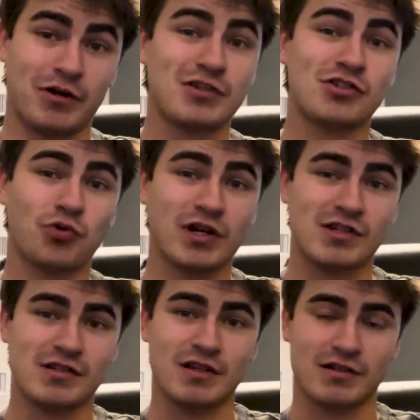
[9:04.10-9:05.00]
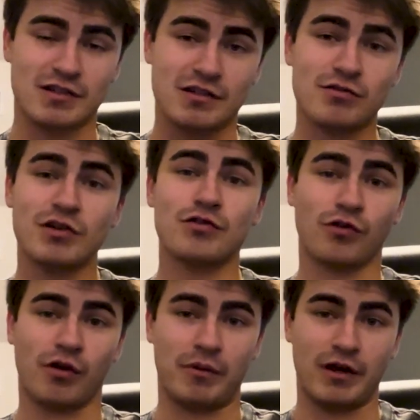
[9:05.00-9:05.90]
he's 26. He's 3 years
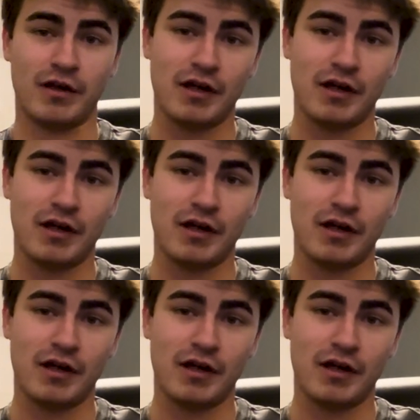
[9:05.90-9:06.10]
older than me